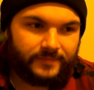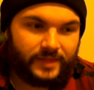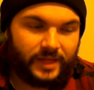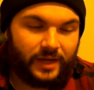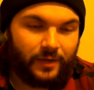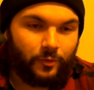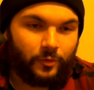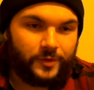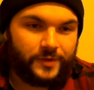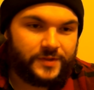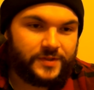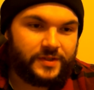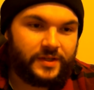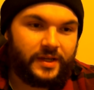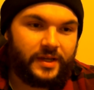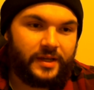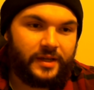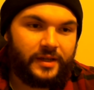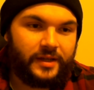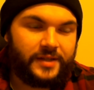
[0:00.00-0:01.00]
I wouldn't
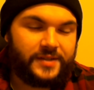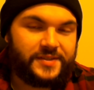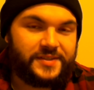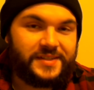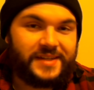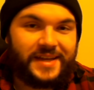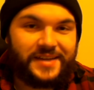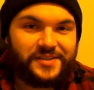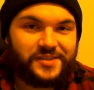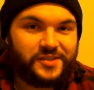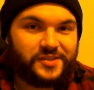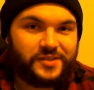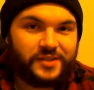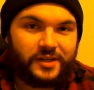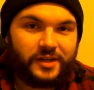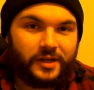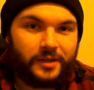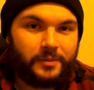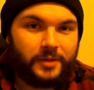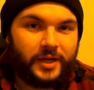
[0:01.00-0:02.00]
say it's
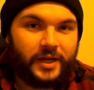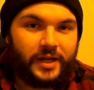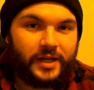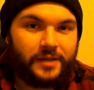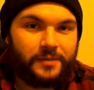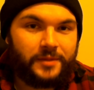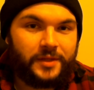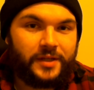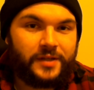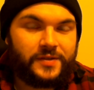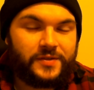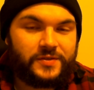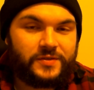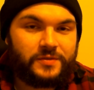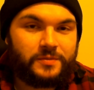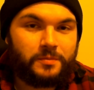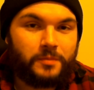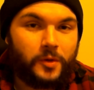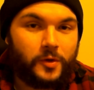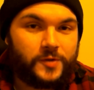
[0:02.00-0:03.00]
necessary by any means.
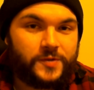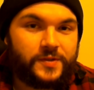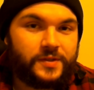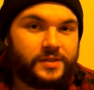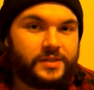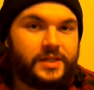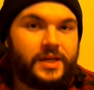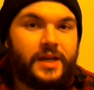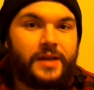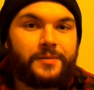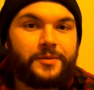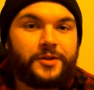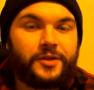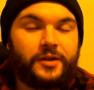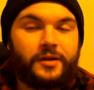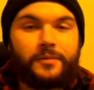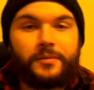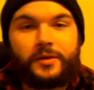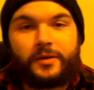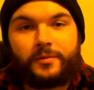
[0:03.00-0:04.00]
Most of the time, you're
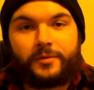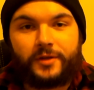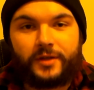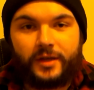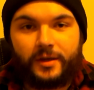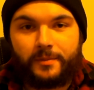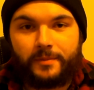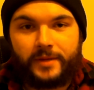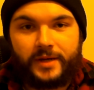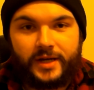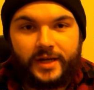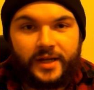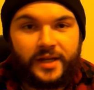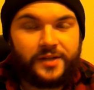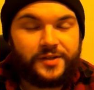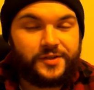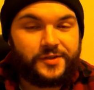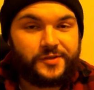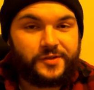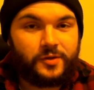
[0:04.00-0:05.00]
going to be able to get by
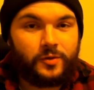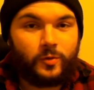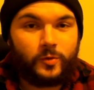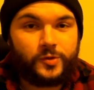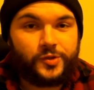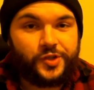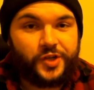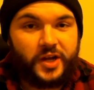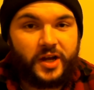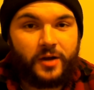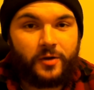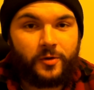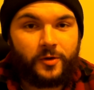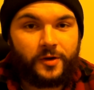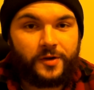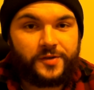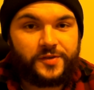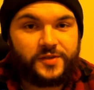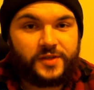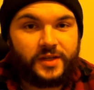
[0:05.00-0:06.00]
on just cold
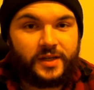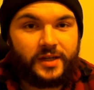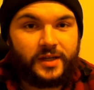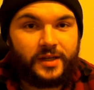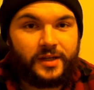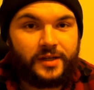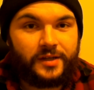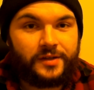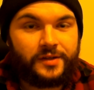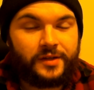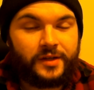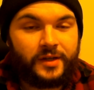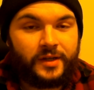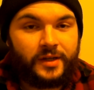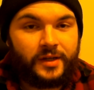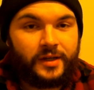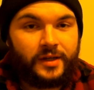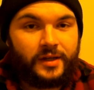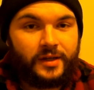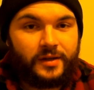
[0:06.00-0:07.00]
showers and
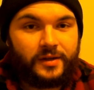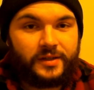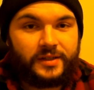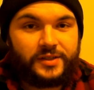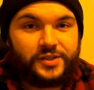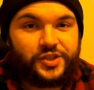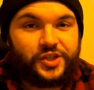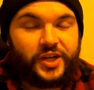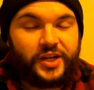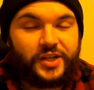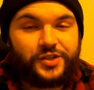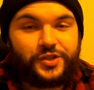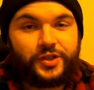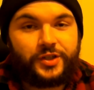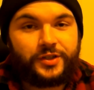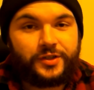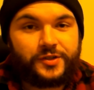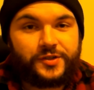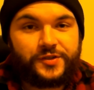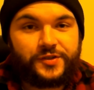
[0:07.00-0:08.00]
changing
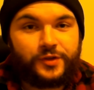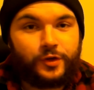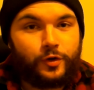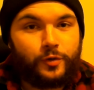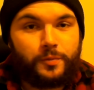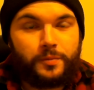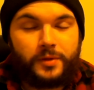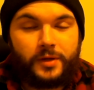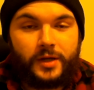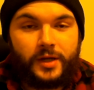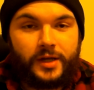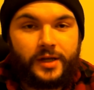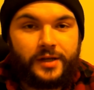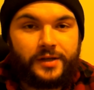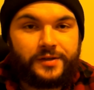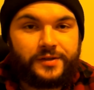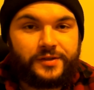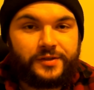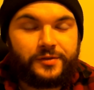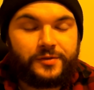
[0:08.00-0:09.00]
your soap
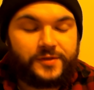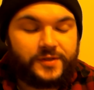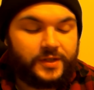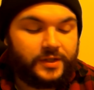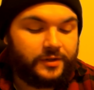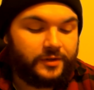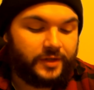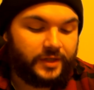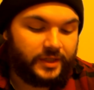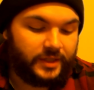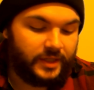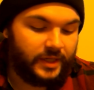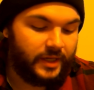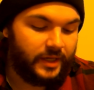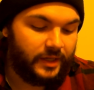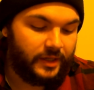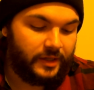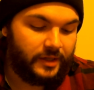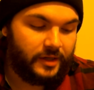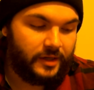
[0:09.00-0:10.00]
and using like
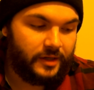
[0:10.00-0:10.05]
the